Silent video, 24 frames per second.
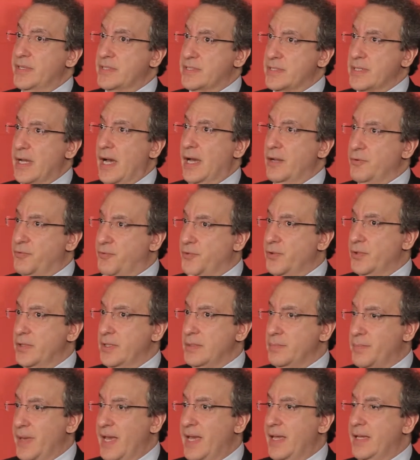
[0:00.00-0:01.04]
it's not
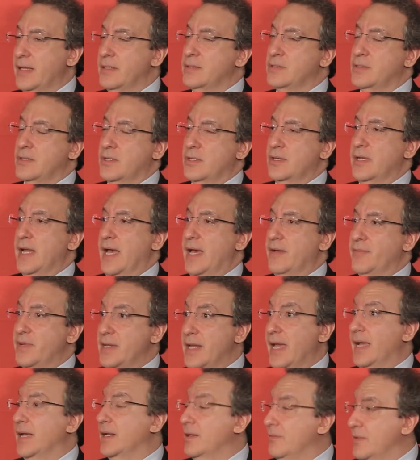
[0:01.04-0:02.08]
fully baked, could have a
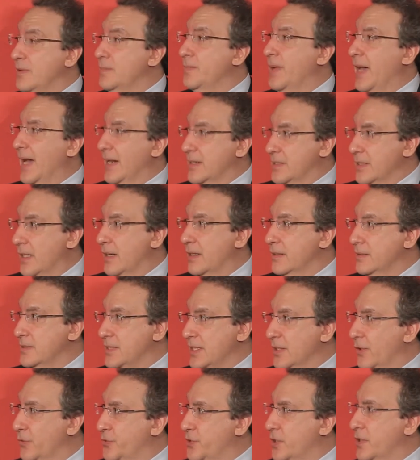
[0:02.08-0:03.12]
negative impact on
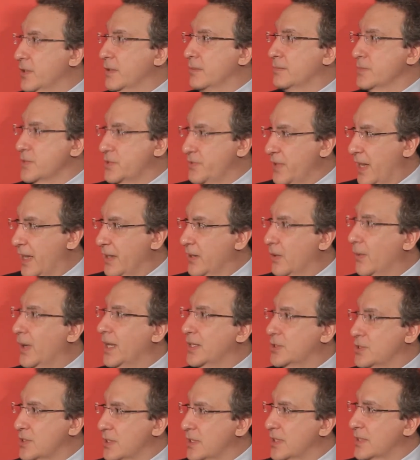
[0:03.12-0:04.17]
deal terms,
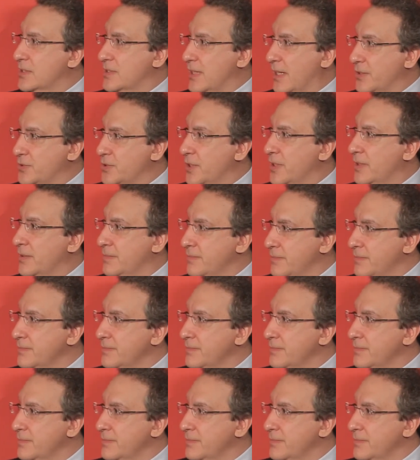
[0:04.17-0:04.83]
valuation, et cetera.